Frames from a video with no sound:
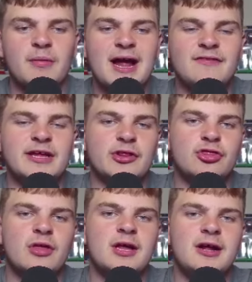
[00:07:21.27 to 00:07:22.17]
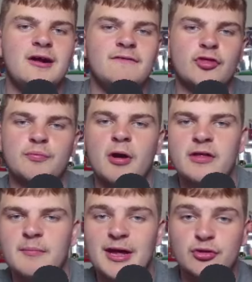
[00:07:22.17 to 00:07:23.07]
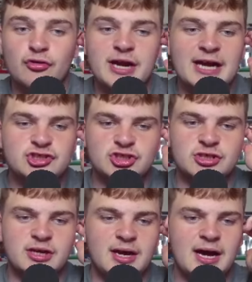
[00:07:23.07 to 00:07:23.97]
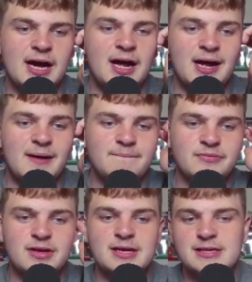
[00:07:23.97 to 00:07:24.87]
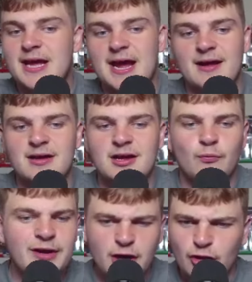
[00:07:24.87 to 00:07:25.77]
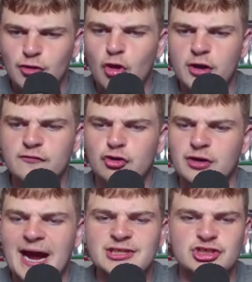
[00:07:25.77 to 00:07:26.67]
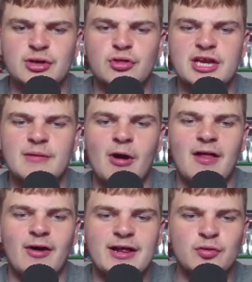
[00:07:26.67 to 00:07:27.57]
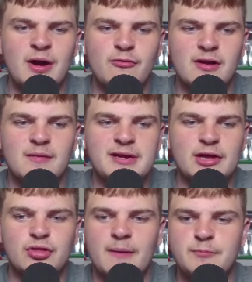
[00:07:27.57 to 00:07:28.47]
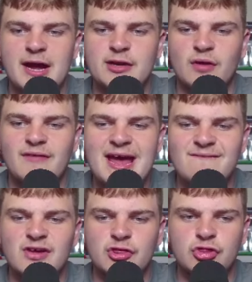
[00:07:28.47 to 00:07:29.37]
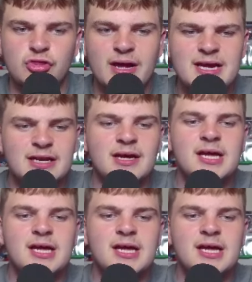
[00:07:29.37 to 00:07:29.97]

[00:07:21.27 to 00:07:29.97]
about this. This is probably the best creation. Yeah. We got a lot of creations in here, by the way. This might be one of the biggest updates I've ever seen.